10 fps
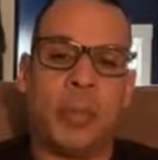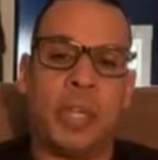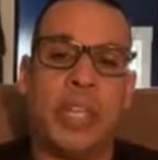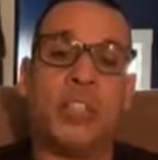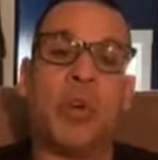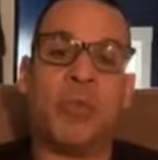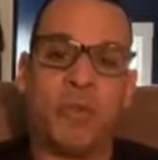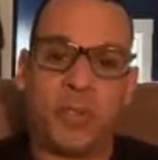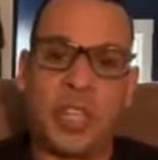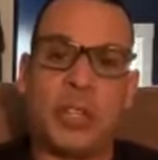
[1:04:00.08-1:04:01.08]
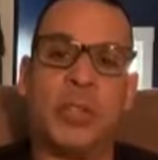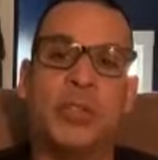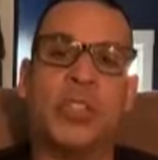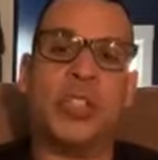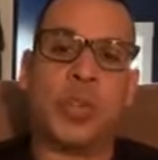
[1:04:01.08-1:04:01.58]
fields, his
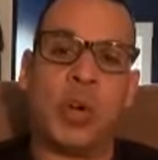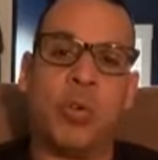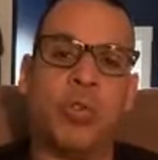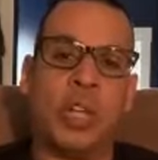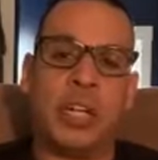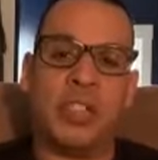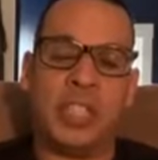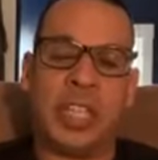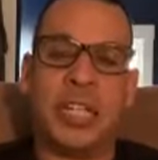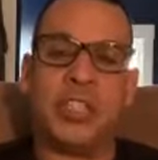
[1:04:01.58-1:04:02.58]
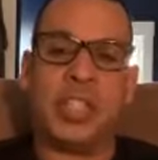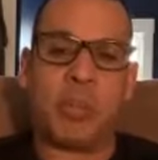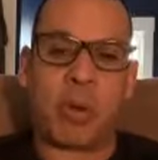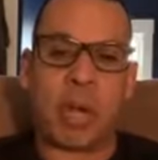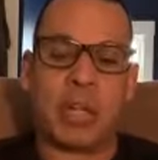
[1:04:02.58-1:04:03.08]
own uh, T H C products
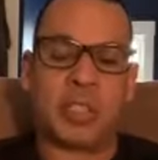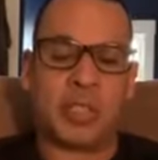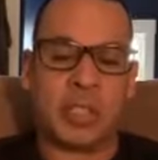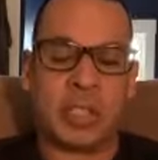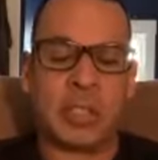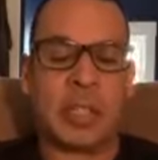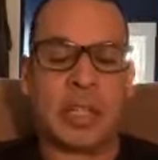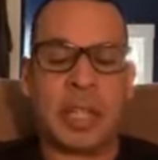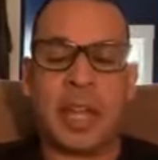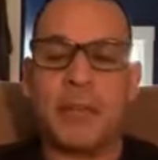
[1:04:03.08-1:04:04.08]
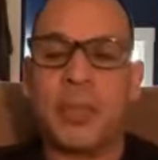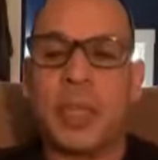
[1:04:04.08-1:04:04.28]
and things like that. Right.